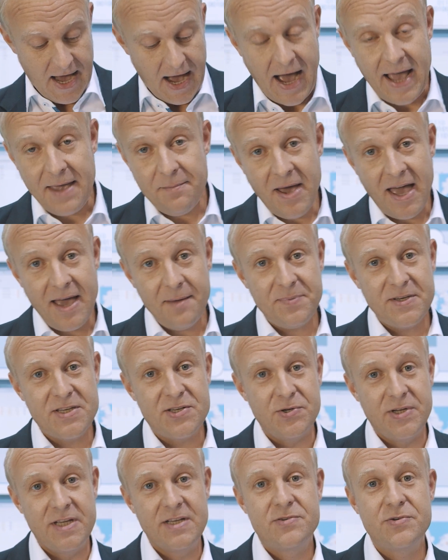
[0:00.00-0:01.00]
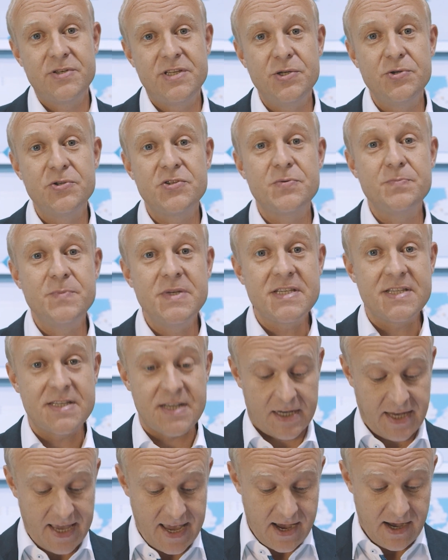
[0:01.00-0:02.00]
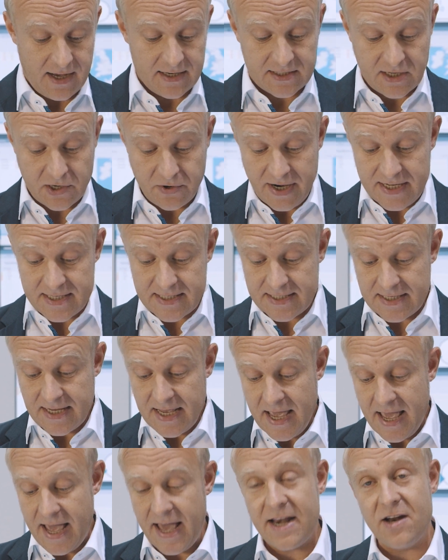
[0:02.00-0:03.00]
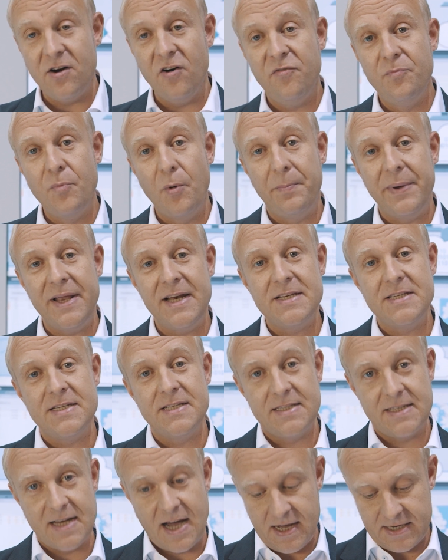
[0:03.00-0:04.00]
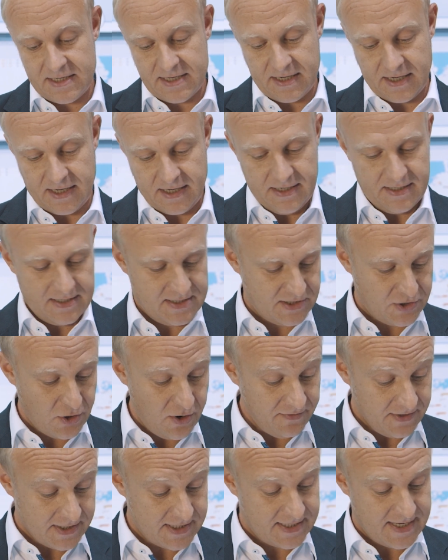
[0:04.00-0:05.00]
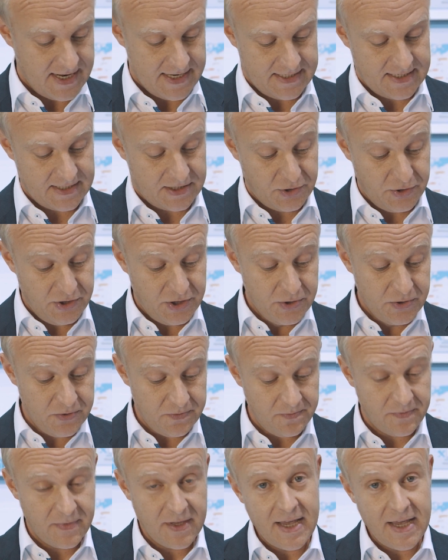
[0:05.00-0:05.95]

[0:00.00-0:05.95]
I'm happy to introduce Mr. Gerhard Kress, Head of Mobility Data Service Center, to you.